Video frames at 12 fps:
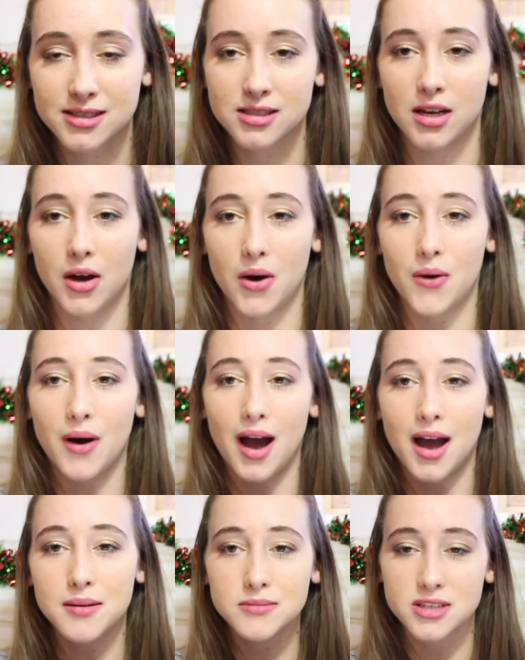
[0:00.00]
So
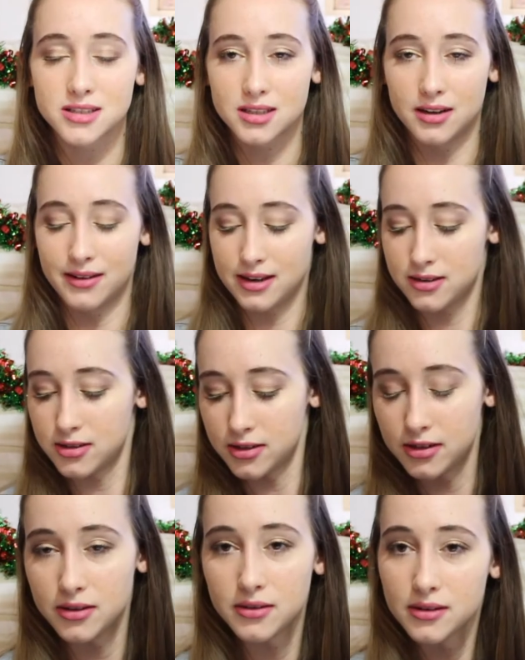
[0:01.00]
I'm just going
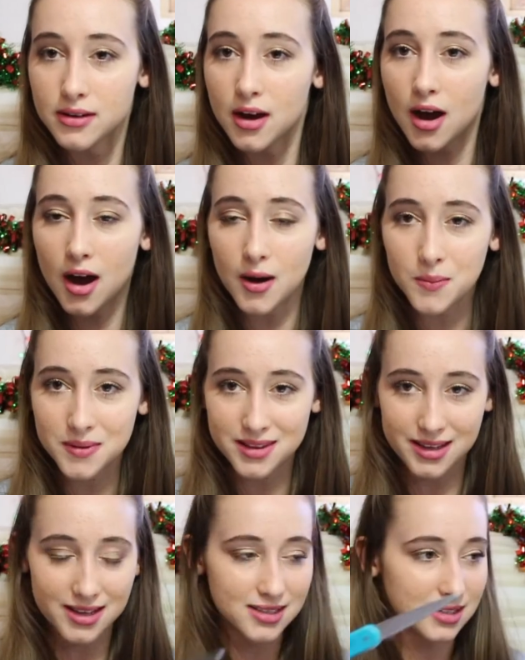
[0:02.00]
to open
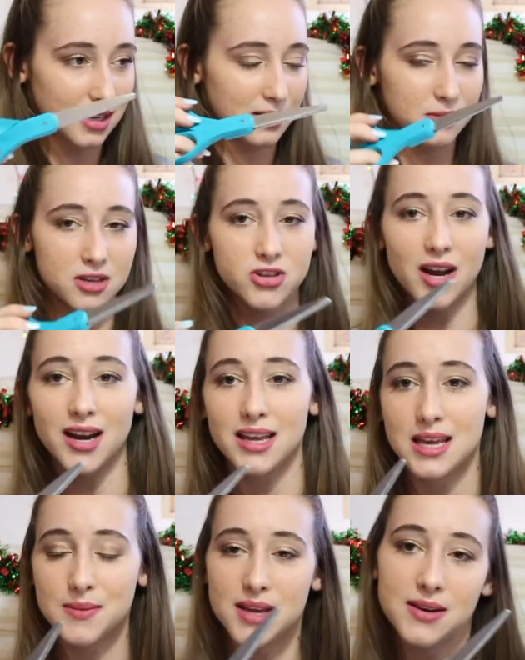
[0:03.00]
this, and I'm going to try to
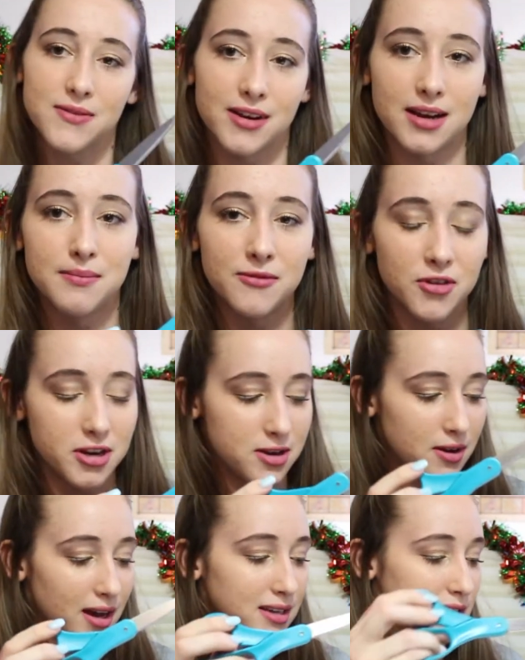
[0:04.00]
keep it in frame for you
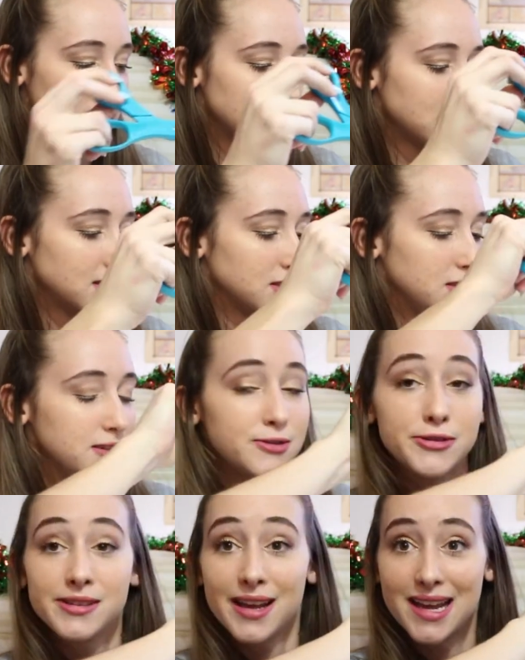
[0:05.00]
guys so you
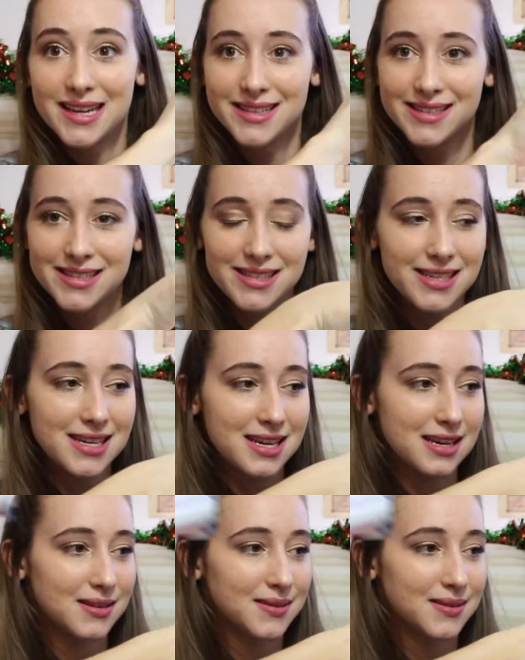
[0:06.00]
can see.